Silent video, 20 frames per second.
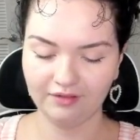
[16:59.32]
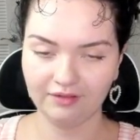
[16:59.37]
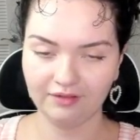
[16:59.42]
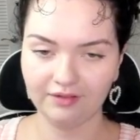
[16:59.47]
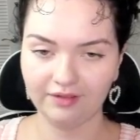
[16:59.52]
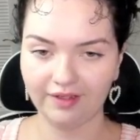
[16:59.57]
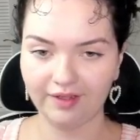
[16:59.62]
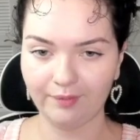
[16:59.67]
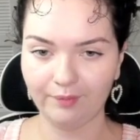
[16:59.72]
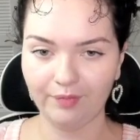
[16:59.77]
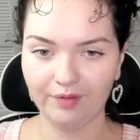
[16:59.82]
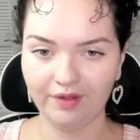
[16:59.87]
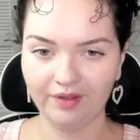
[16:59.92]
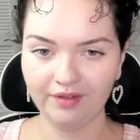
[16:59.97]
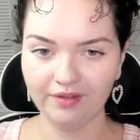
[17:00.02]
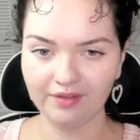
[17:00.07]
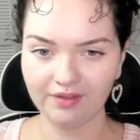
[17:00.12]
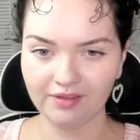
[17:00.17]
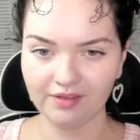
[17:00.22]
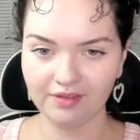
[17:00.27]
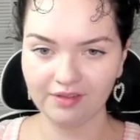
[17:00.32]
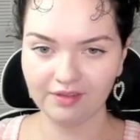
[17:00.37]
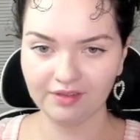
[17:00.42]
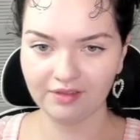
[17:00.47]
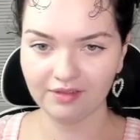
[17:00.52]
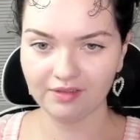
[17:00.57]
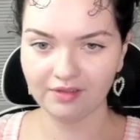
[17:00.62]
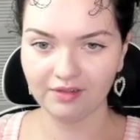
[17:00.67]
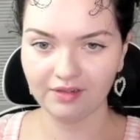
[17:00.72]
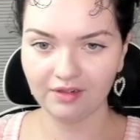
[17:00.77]

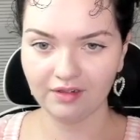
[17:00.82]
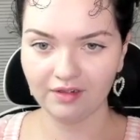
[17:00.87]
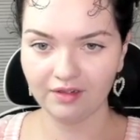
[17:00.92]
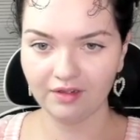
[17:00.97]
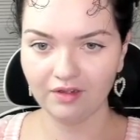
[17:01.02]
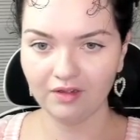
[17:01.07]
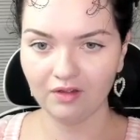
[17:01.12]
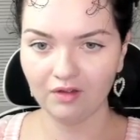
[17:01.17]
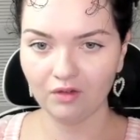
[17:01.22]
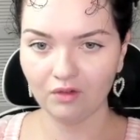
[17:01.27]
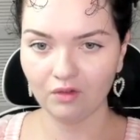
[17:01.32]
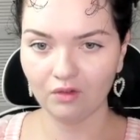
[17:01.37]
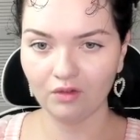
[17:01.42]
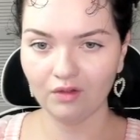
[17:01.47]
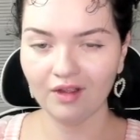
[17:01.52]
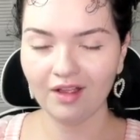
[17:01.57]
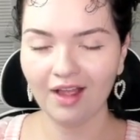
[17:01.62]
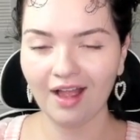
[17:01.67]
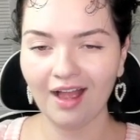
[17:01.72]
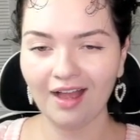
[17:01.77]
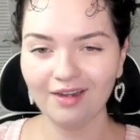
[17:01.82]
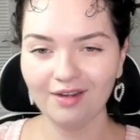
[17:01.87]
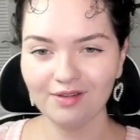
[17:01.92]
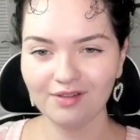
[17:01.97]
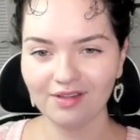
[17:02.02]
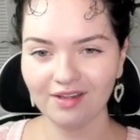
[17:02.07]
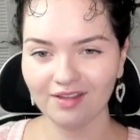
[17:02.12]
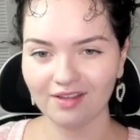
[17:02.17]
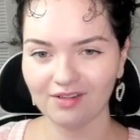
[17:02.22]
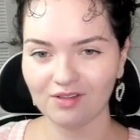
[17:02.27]
Lampent. How do you
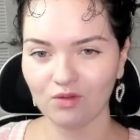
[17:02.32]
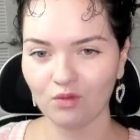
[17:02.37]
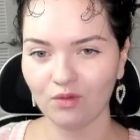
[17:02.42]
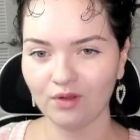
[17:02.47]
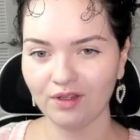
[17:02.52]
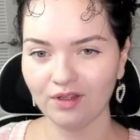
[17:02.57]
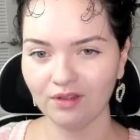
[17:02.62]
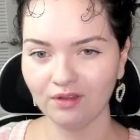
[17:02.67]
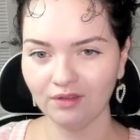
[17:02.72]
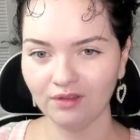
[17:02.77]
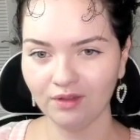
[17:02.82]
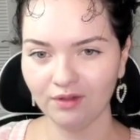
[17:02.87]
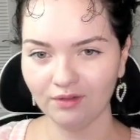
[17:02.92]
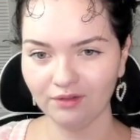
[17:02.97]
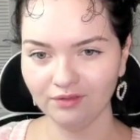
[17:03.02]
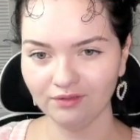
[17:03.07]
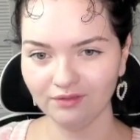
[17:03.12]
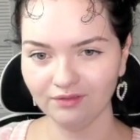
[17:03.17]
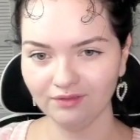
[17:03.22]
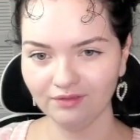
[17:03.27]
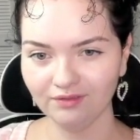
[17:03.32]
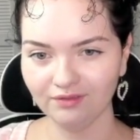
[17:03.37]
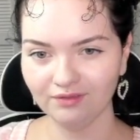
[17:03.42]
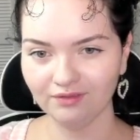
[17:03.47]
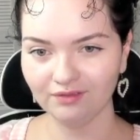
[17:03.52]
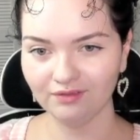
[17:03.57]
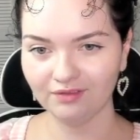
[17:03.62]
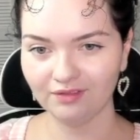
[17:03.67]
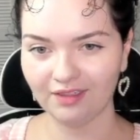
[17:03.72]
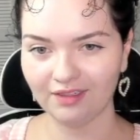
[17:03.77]
say this? Oinkalone?
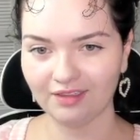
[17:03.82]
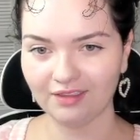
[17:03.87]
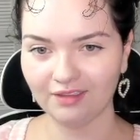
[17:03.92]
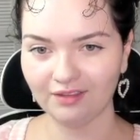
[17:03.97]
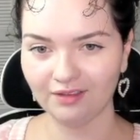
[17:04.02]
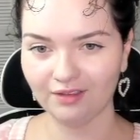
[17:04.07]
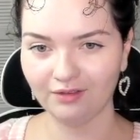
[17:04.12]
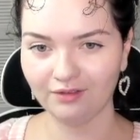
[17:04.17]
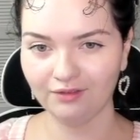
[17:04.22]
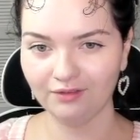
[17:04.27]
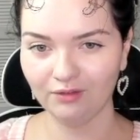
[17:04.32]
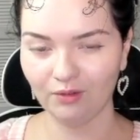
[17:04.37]
Like cologne?